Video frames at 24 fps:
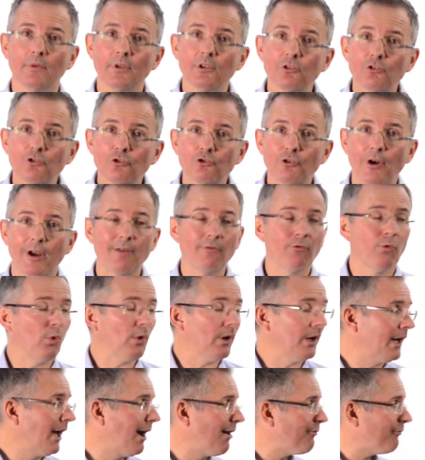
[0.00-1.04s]

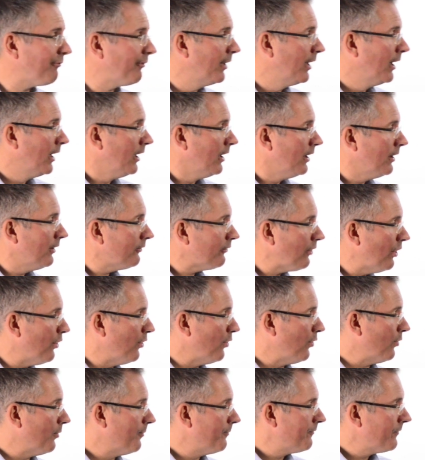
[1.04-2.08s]
straightforward enough,
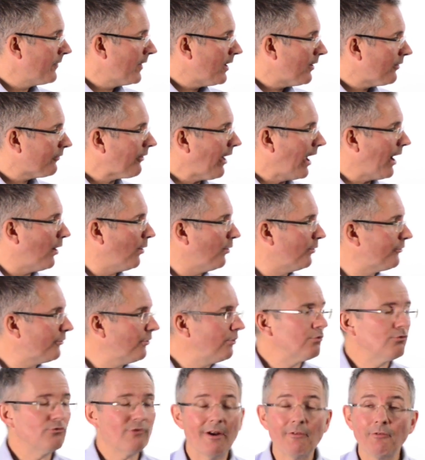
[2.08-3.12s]
to sales
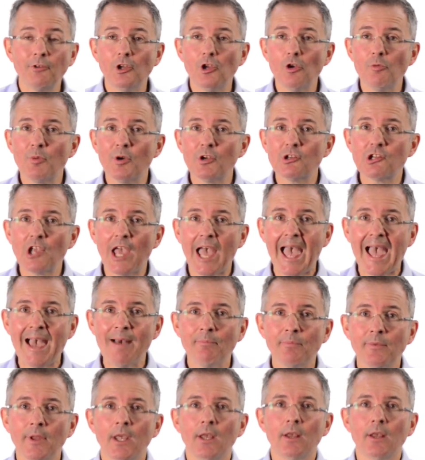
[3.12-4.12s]
revenue per share.